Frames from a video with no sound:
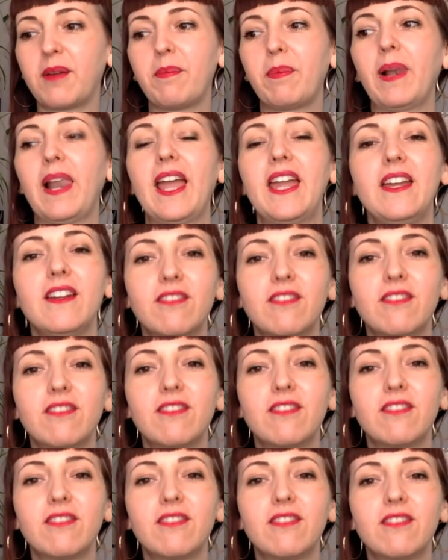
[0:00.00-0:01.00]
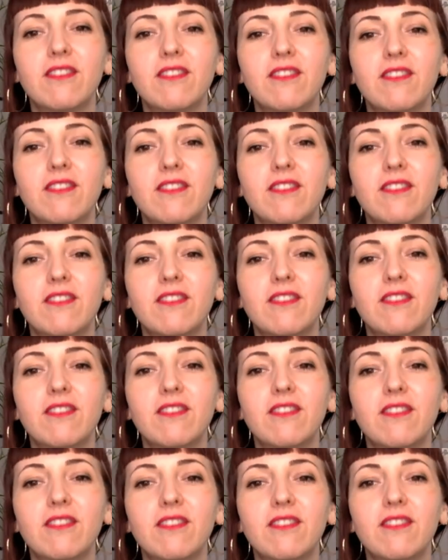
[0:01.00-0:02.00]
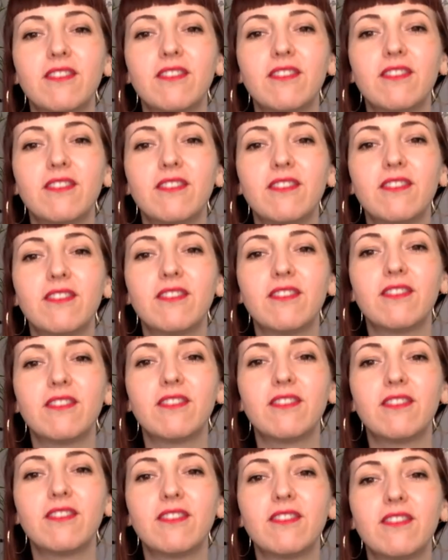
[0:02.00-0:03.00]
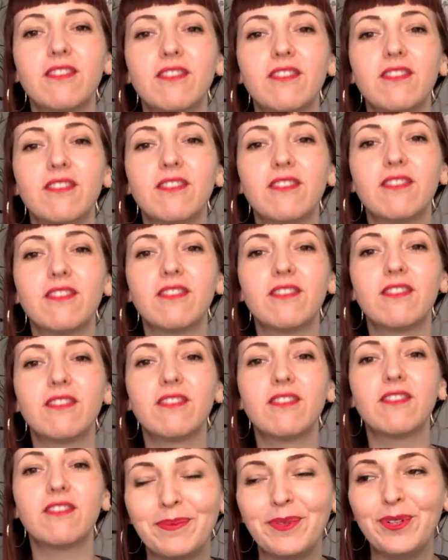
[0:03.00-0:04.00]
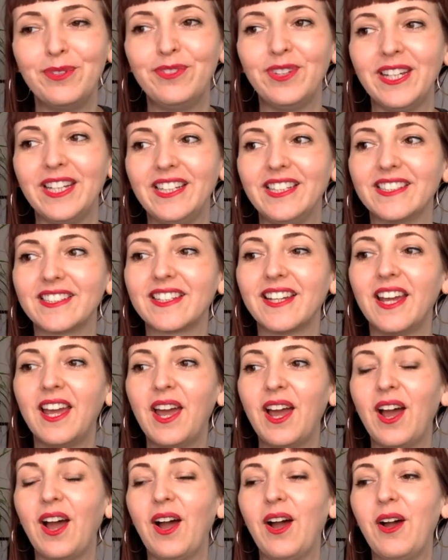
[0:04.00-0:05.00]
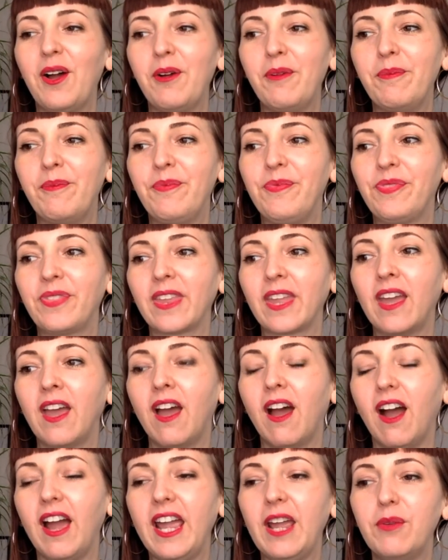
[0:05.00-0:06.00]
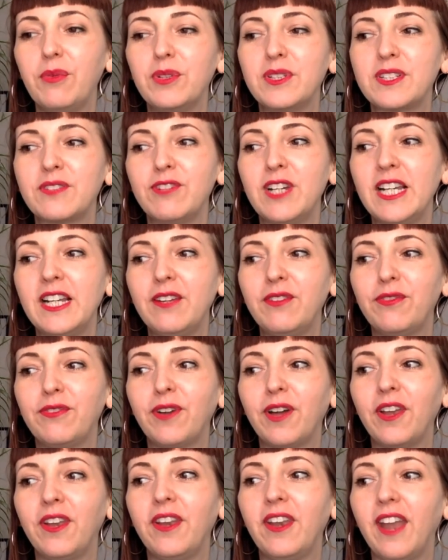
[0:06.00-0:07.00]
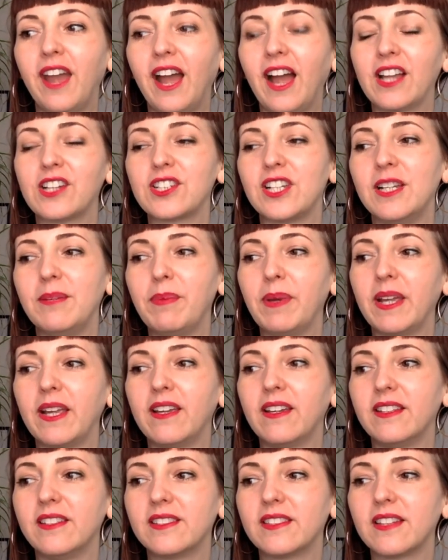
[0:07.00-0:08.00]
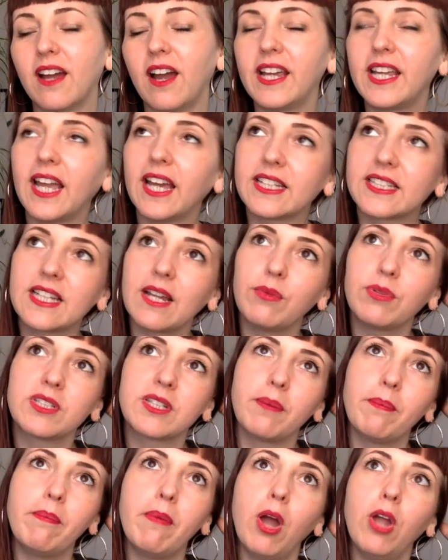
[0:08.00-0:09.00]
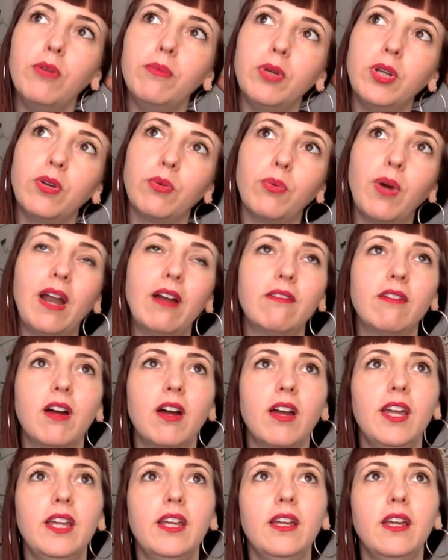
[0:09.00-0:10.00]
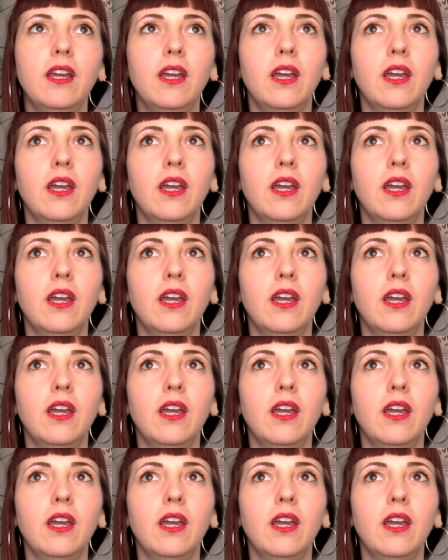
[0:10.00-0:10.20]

a playground for somebody like me who kind of loves these movies. Um, it was really fun actually because I guess there was a moment where I,